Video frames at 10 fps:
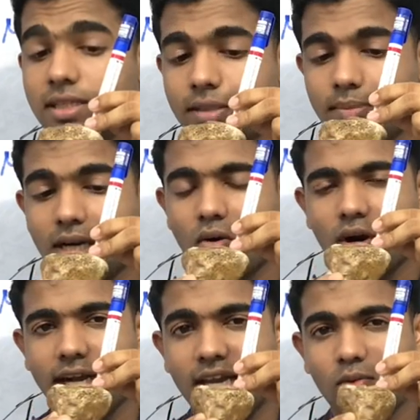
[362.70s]
tibial
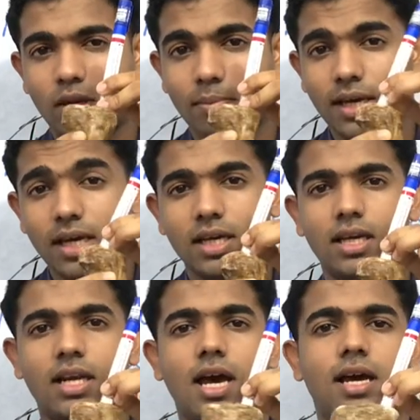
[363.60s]
condyle will be
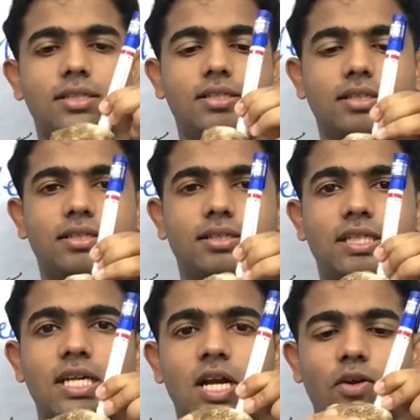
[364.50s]
larger,
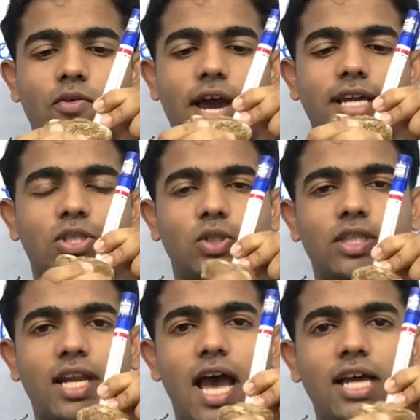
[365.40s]
right? So
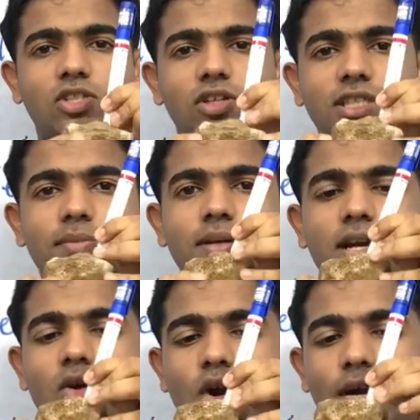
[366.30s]
the lateral
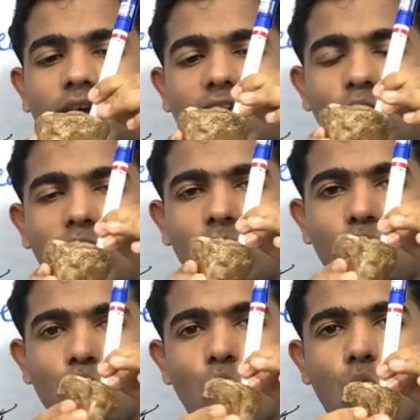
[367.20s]
tibial condyle will
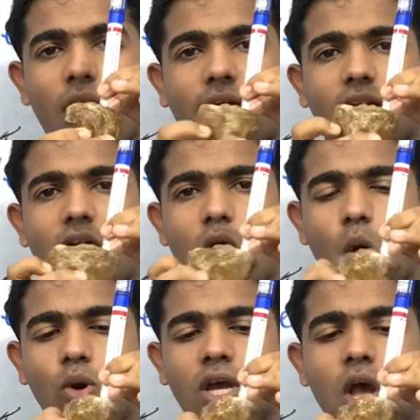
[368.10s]
move
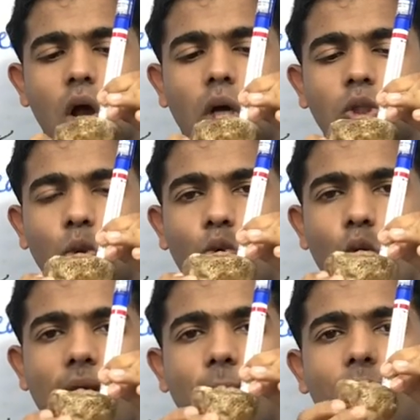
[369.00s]
around or through
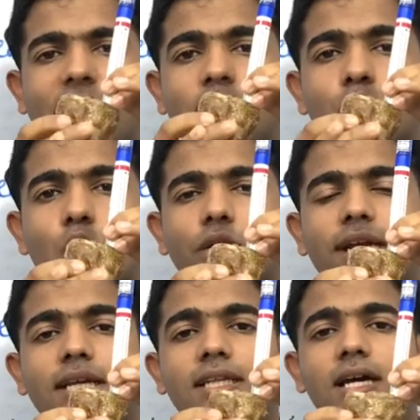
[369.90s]
a pivot
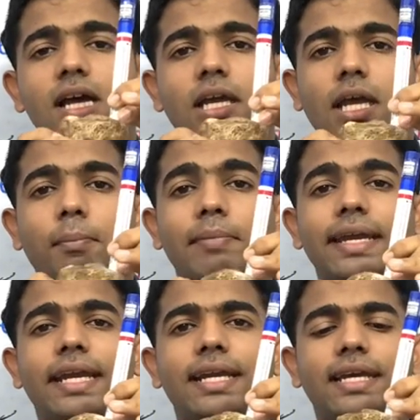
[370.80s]
in the
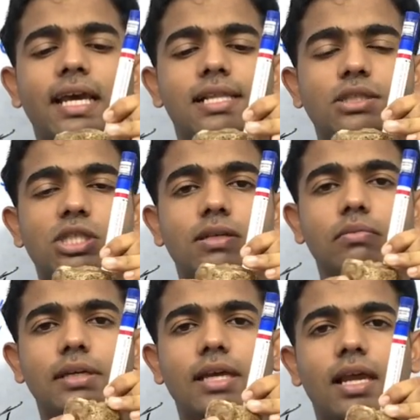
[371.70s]
medial
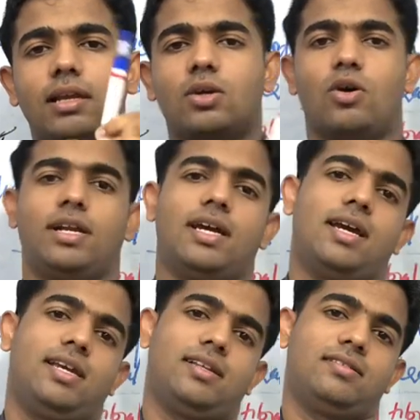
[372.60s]
tibial
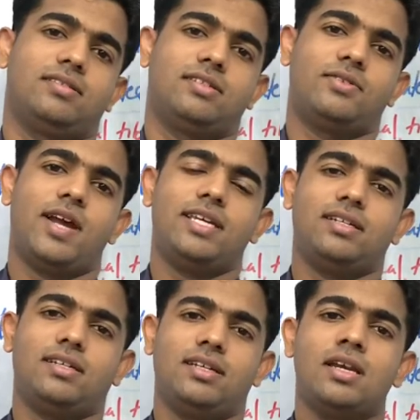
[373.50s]
condyle, right?
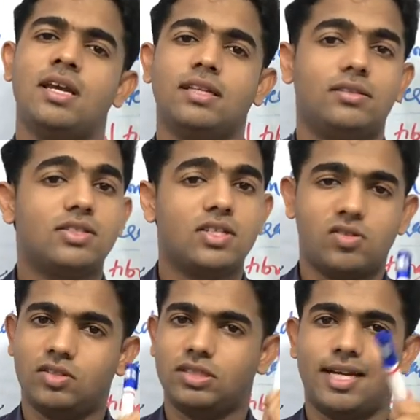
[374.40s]
This is
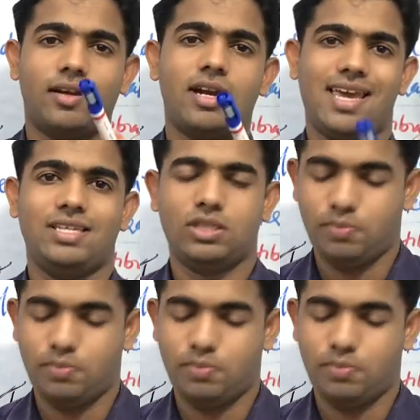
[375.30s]
generalized